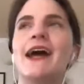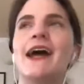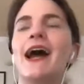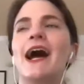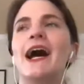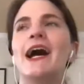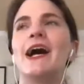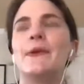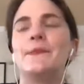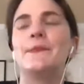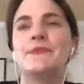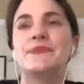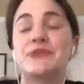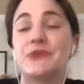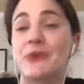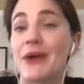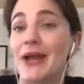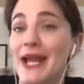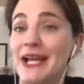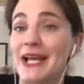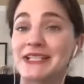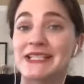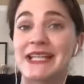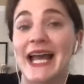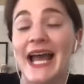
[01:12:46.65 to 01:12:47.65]
Um, so I
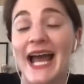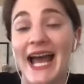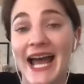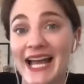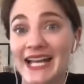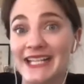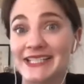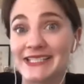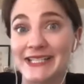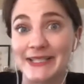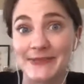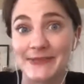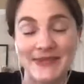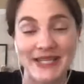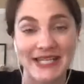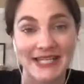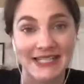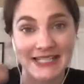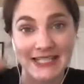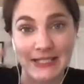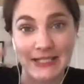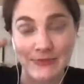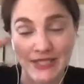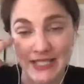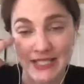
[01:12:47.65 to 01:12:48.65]
had to add something
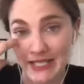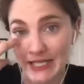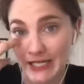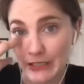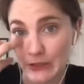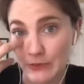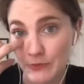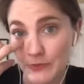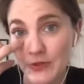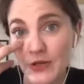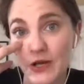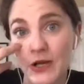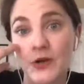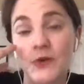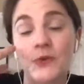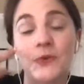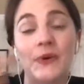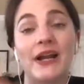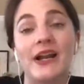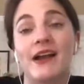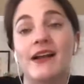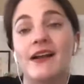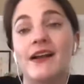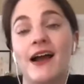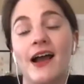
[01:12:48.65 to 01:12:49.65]
to the beginning of the book
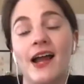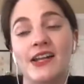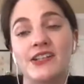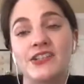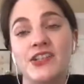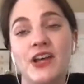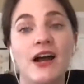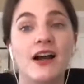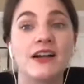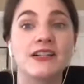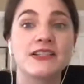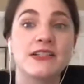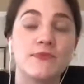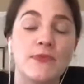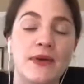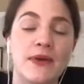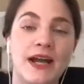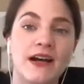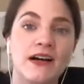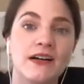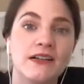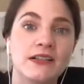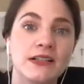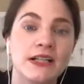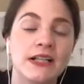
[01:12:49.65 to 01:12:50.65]
where I talked
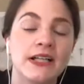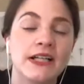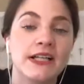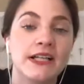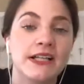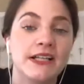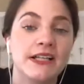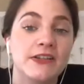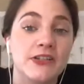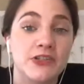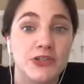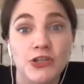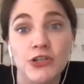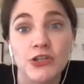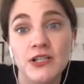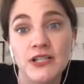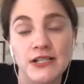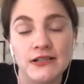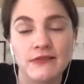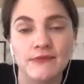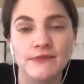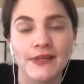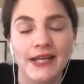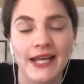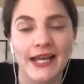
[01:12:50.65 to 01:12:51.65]
about the
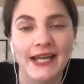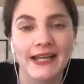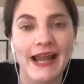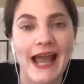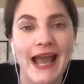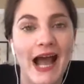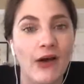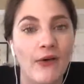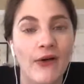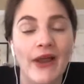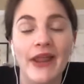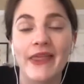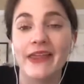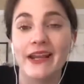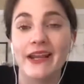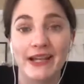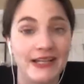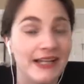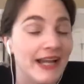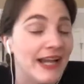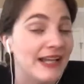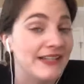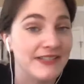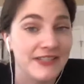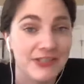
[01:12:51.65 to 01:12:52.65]
term and how I think
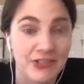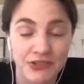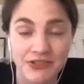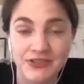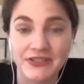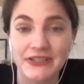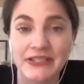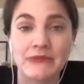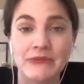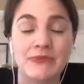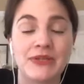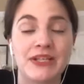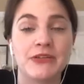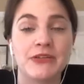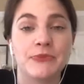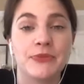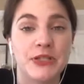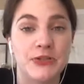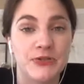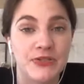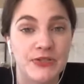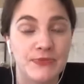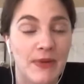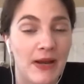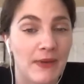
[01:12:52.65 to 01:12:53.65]
it has certainly been
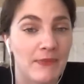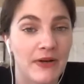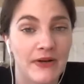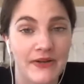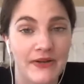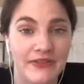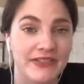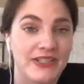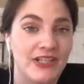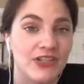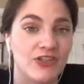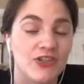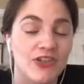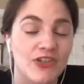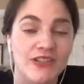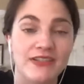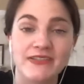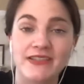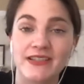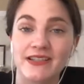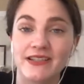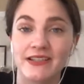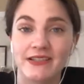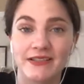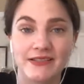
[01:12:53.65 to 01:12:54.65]
abused by
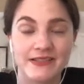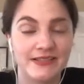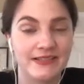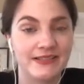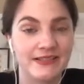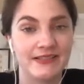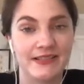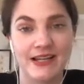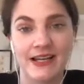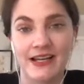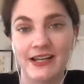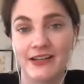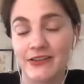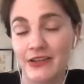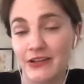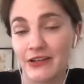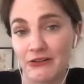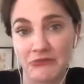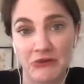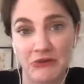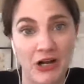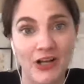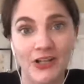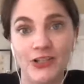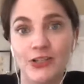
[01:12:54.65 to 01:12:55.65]
politicians, and it's uh,
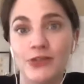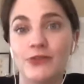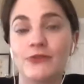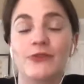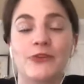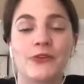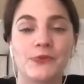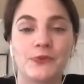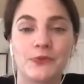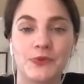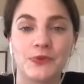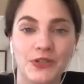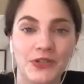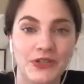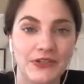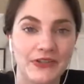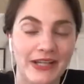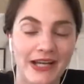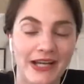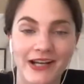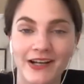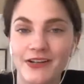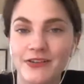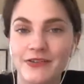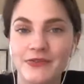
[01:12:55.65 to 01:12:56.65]
they're all over the world
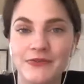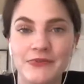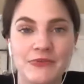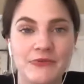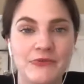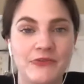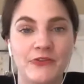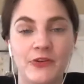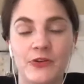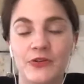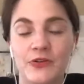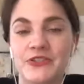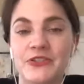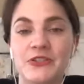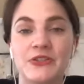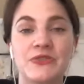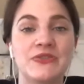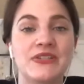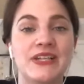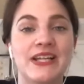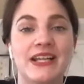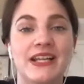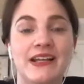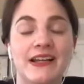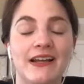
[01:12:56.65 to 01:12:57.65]
now. Folks
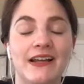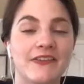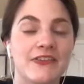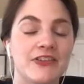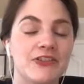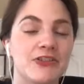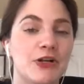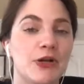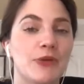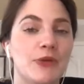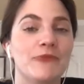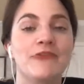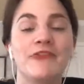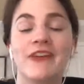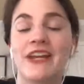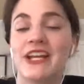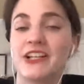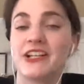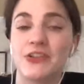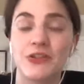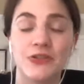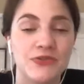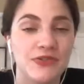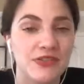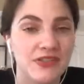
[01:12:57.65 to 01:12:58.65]
using the term fake
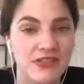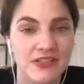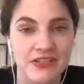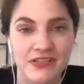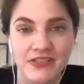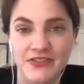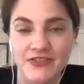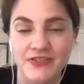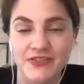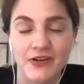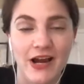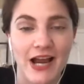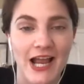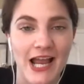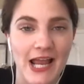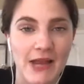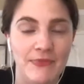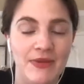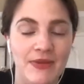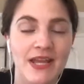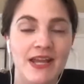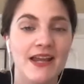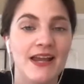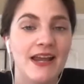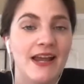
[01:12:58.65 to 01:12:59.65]
news to describe
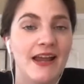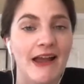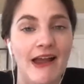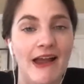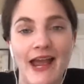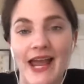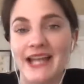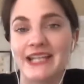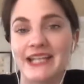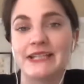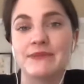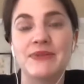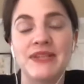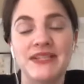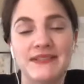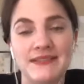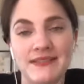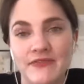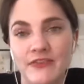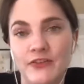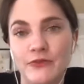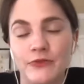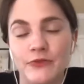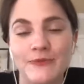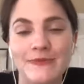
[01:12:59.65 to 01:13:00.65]
any piece
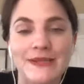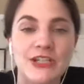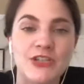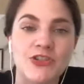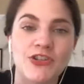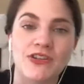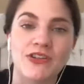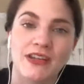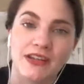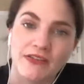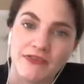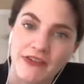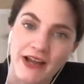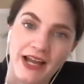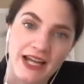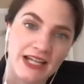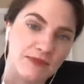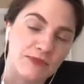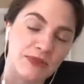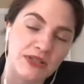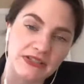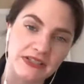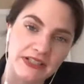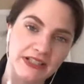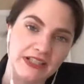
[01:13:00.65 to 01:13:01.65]
of information they find
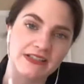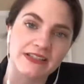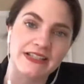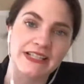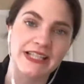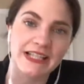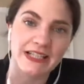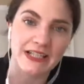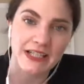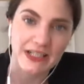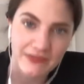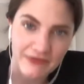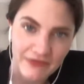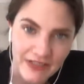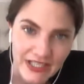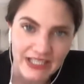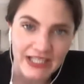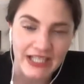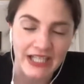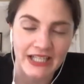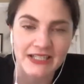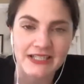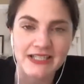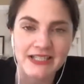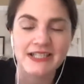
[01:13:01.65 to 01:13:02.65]
politically
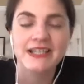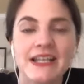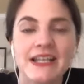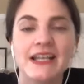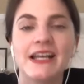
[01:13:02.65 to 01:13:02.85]
inconvenient.